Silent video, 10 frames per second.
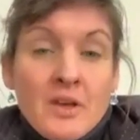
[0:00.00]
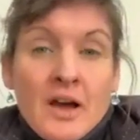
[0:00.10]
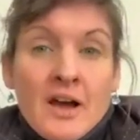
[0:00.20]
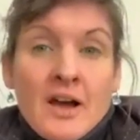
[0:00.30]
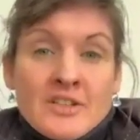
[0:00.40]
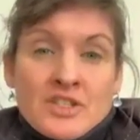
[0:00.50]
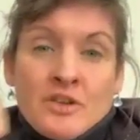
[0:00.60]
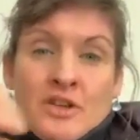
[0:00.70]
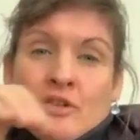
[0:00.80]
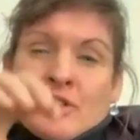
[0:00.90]
So
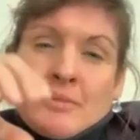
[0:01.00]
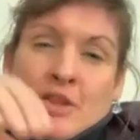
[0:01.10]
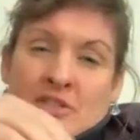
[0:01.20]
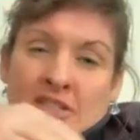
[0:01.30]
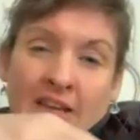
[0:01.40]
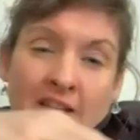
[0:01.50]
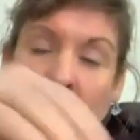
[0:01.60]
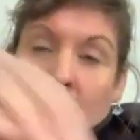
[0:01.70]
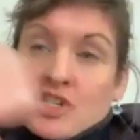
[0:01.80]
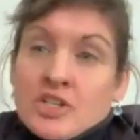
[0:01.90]
you know, some of those like
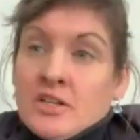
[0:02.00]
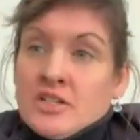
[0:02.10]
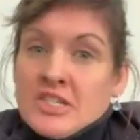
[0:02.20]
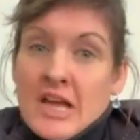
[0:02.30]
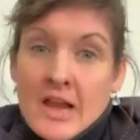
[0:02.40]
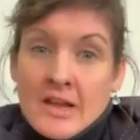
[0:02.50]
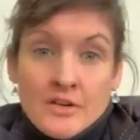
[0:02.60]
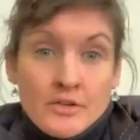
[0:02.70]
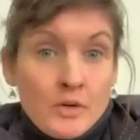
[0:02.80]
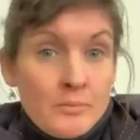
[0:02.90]
kitchen, dining
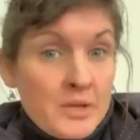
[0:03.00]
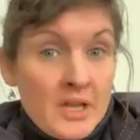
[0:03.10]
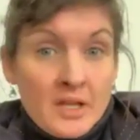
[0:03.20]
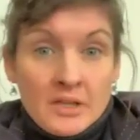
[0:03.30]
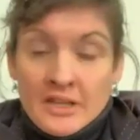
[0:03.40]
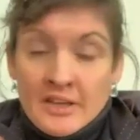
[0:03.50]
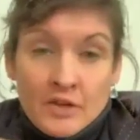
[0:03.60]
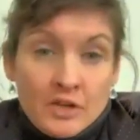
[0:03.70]
room, big living